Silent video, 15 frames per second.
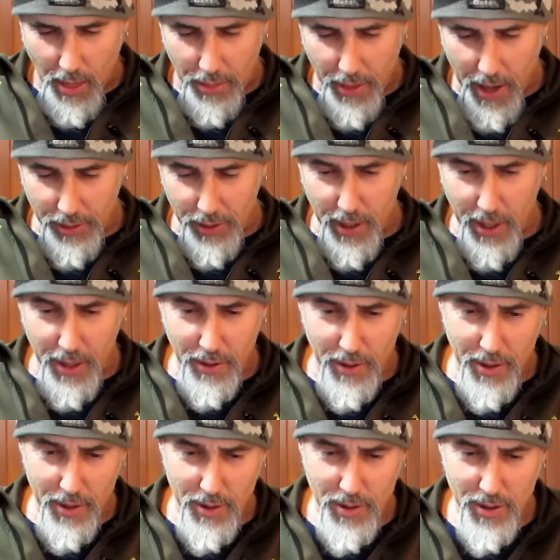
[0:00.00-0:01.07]
That there
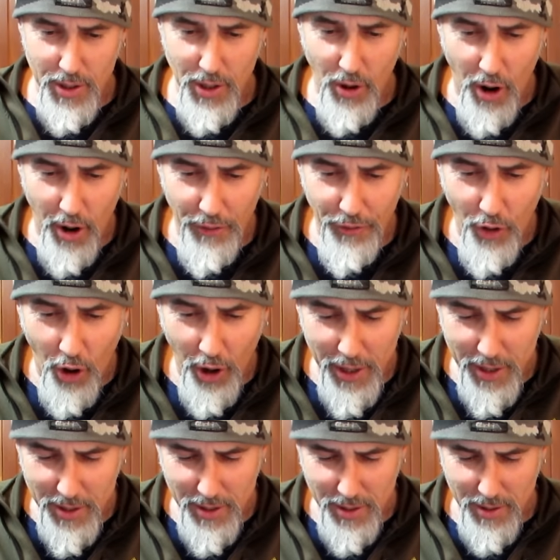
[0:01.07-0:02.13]
is the iron
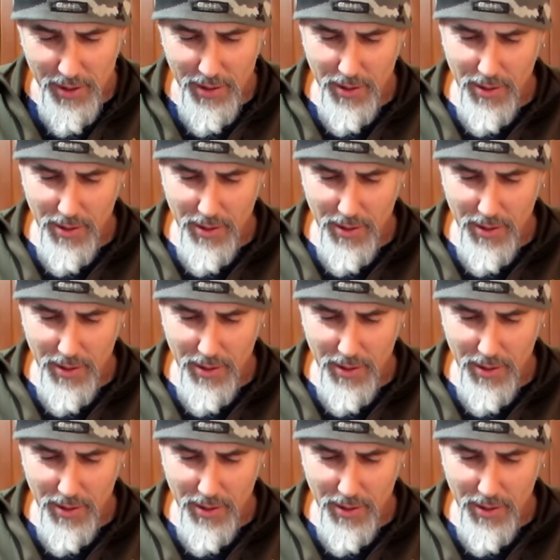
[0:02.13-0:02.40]
filings.